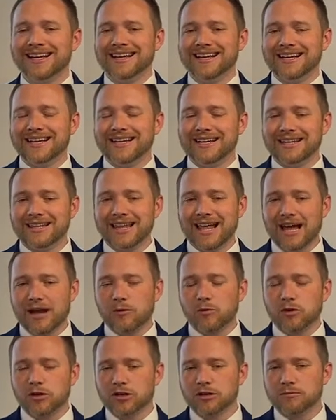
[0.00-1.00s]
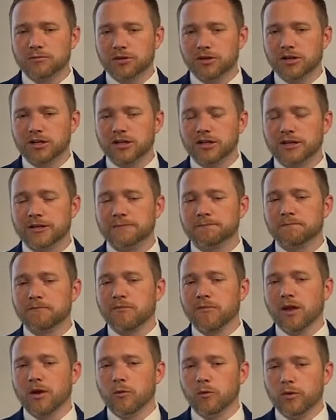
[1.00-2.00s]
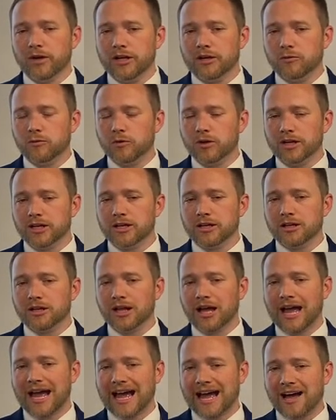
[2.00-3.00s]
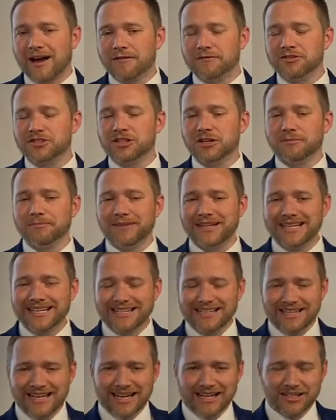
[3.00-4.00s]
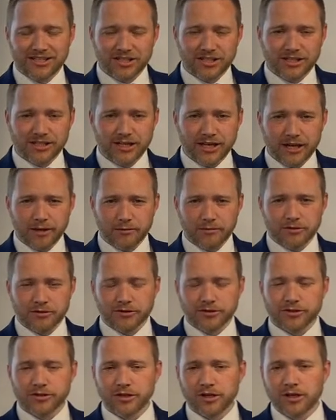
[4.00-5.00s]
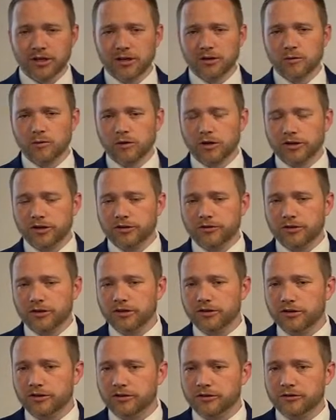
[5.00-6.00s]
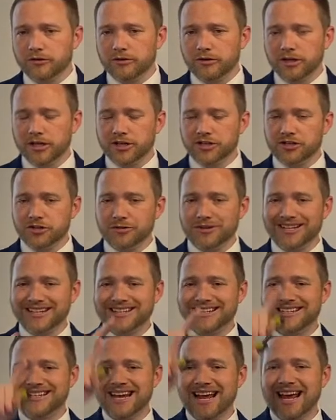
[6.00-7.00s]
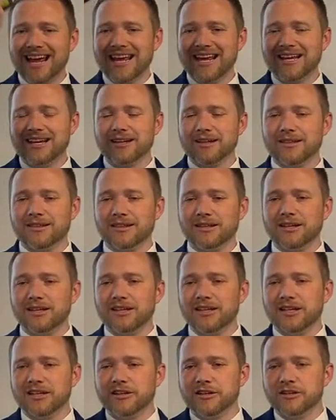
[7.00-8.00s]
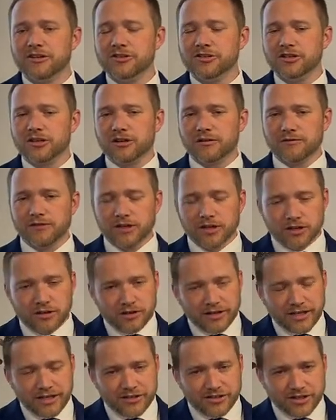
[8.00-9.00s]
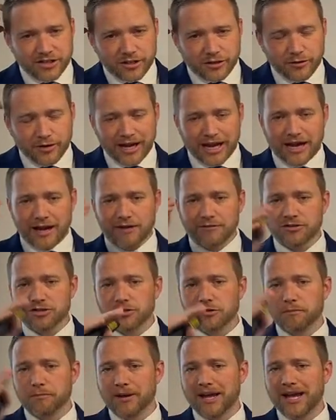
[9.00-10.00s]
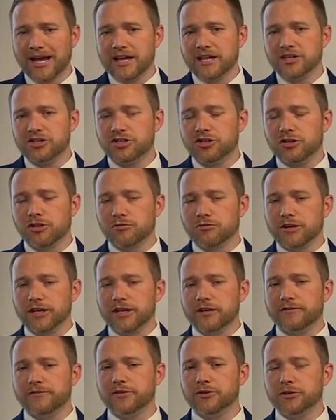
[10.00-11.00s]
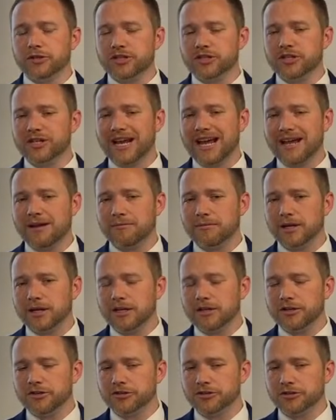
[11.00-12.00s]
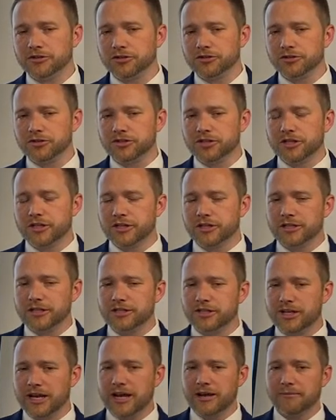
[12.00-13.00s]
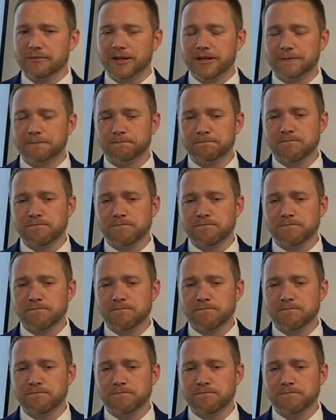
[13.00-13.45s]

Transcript: In that workbook, we will have some indexing tables. What you can do is you can take the years of earnings that you have, so page 3 of your statement, your Social Security statement,